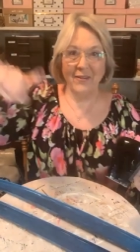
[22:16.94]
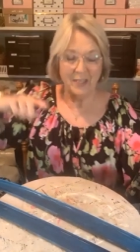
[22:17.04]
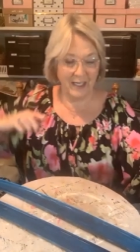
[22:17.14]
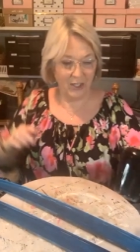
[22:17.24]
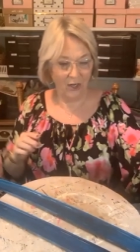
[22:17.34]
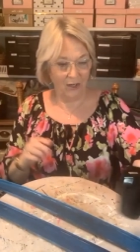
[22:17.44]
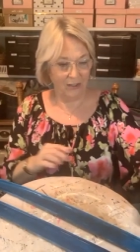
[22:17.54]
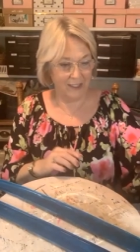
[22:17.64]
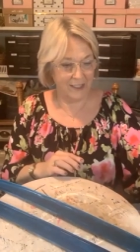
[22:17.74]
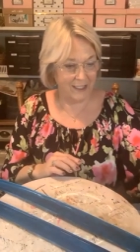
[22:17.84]
I think
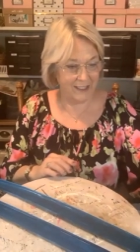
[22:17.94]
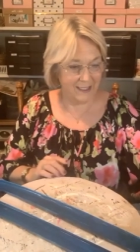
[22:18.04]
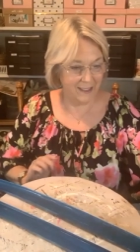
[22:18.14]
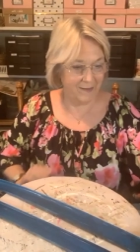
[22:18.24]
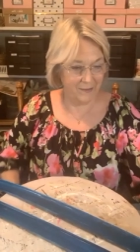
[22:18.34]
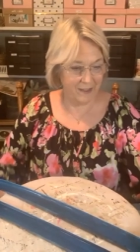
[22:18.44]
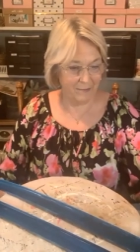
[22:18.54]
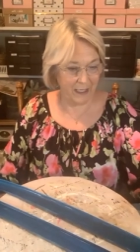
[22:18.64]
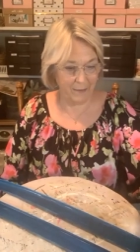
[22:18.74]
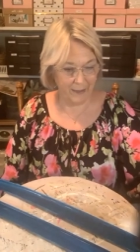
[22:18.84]
Carla said
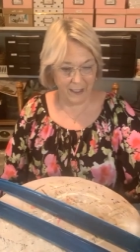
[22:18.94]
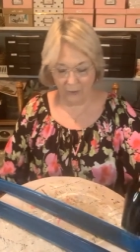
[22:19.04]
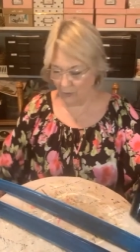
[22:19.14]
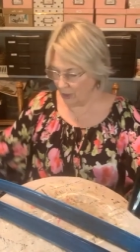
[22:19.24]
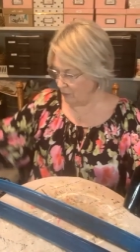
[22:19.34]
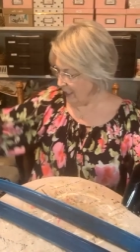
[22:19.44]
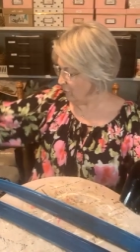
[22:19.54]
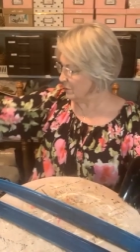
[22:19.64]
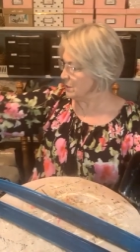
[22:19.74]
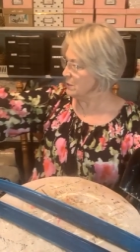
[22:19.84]
something maybe. Whoa,
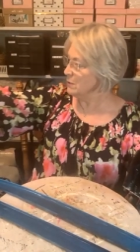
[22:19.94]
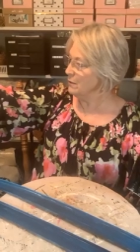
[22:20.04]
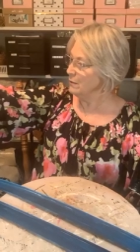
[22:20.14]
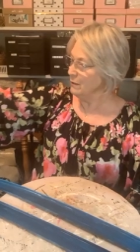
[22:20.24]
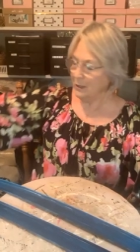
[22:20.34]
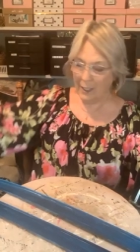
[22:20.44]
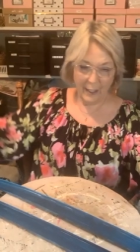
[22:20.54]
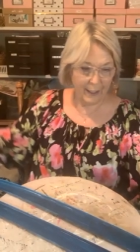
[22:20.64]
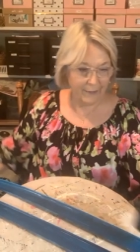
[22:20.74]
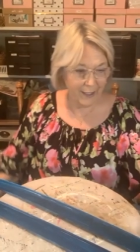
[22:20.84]

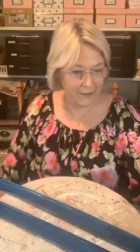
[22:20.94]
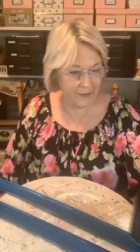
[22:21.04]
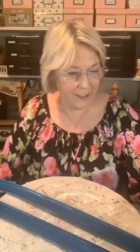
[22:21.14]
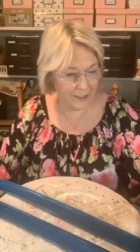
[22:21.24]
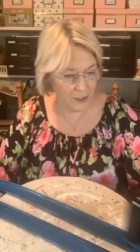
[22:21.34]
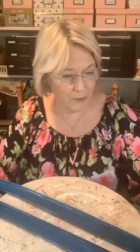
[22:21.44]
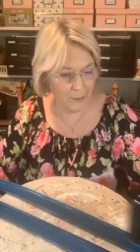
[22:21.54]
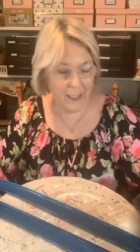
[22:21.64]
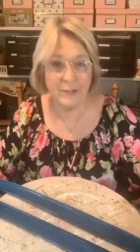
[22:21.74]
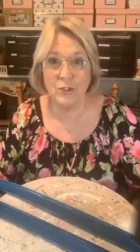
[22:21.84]
I had that thing
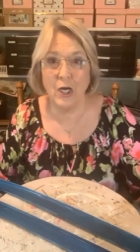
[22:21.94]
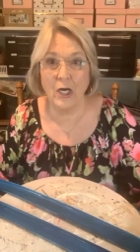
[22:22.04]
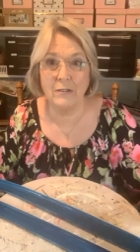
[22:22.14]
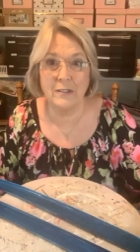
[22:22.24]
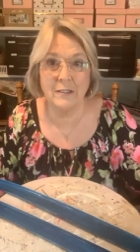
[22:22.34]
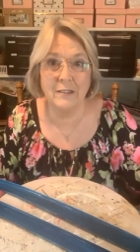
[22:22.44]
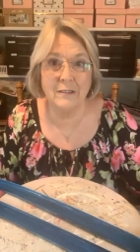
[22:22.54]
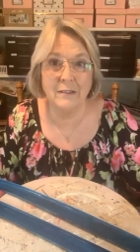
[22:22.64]
to my shirt.